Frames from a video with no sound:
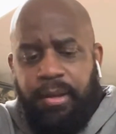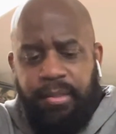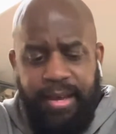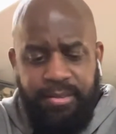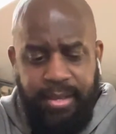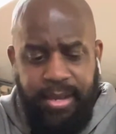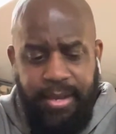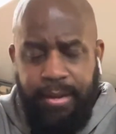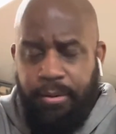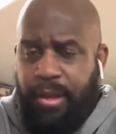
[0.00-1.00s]
That said,
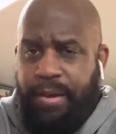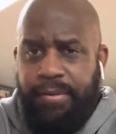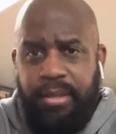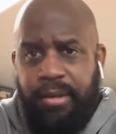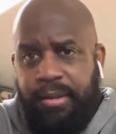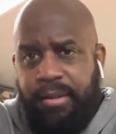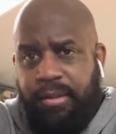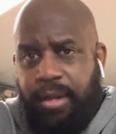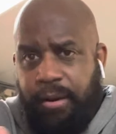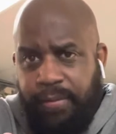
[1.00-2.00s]
I don't have anything against
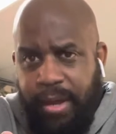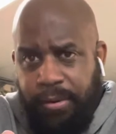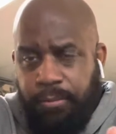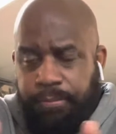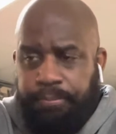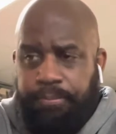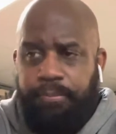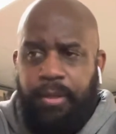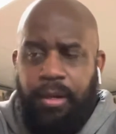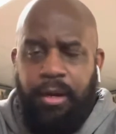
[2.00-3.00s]
color vinyl.
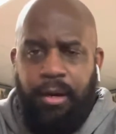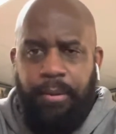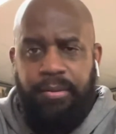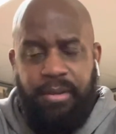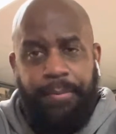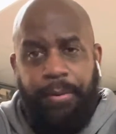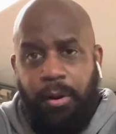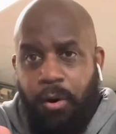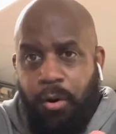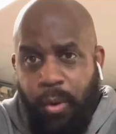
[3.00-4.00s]
It's come a
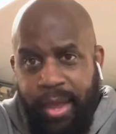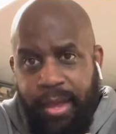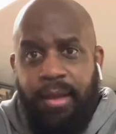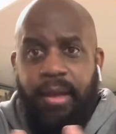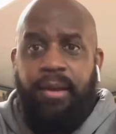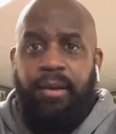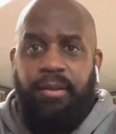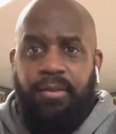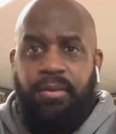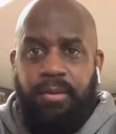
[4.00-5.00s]
long way.
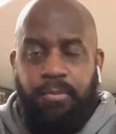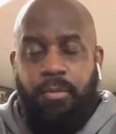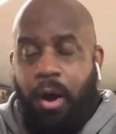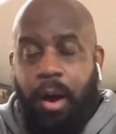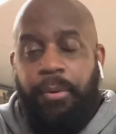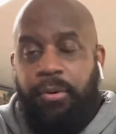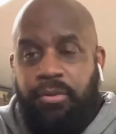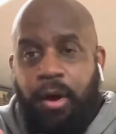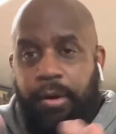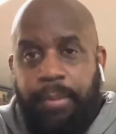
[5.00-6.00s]
It's almost
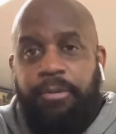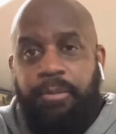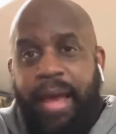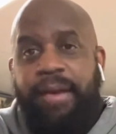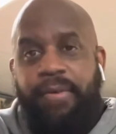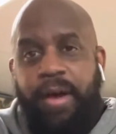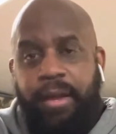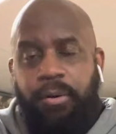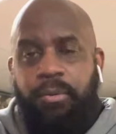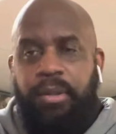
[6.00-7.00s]
caught up to black
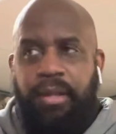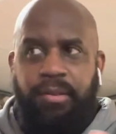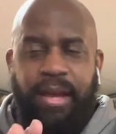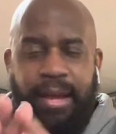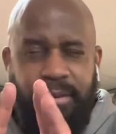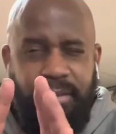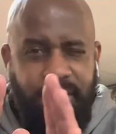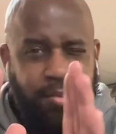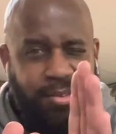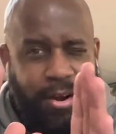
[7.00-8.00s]
vinyl. It's not
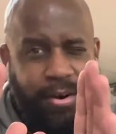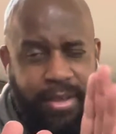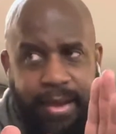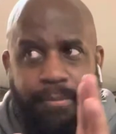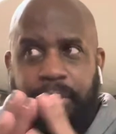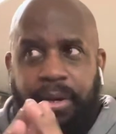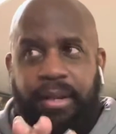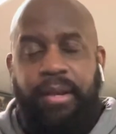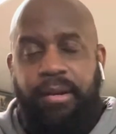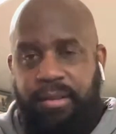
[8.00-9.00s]
just there yet, but
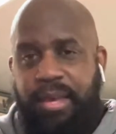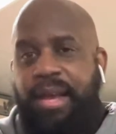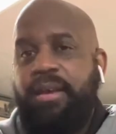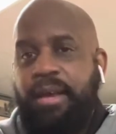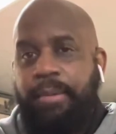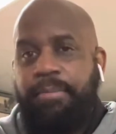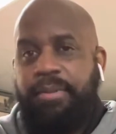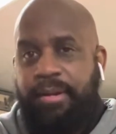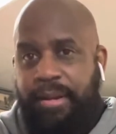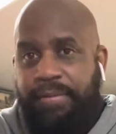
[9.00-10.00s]
it is catching up
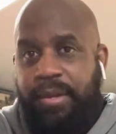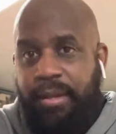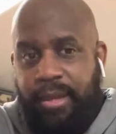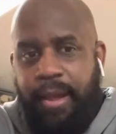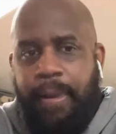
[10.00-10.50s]
significantly.